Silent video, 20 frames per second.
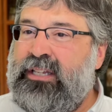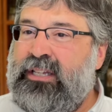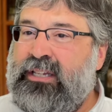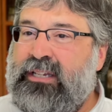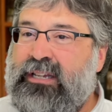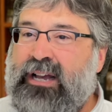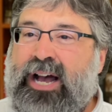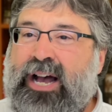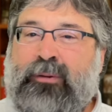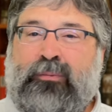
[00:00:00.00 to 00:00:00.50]

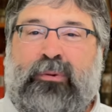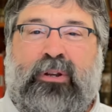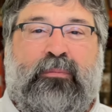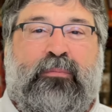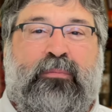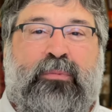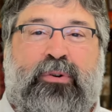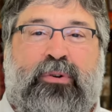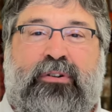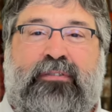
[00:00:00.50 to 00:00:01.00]
God would
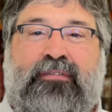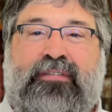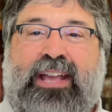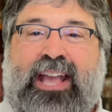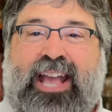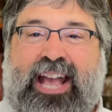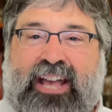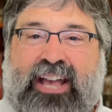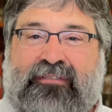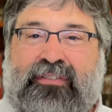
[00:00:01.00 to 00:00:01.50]

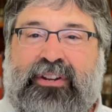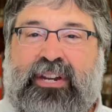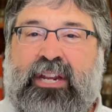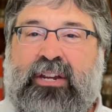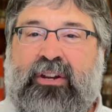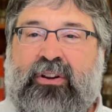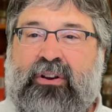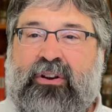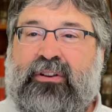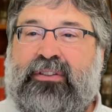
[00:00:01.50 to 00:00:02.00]
move heaven
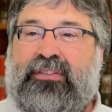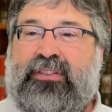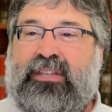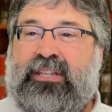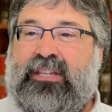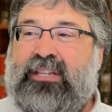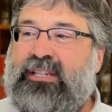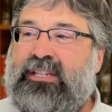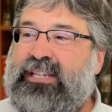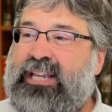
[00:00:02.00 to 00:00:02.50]
and earth
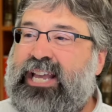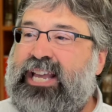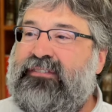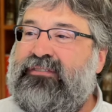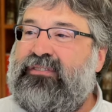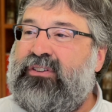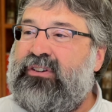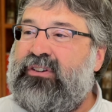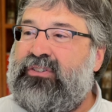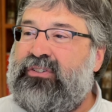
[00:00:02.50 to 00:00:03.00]
to
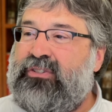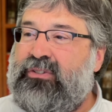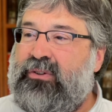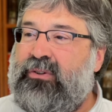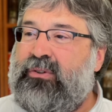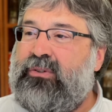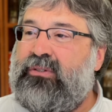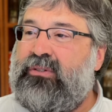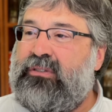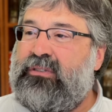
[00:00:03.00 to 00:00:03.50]
save your soul.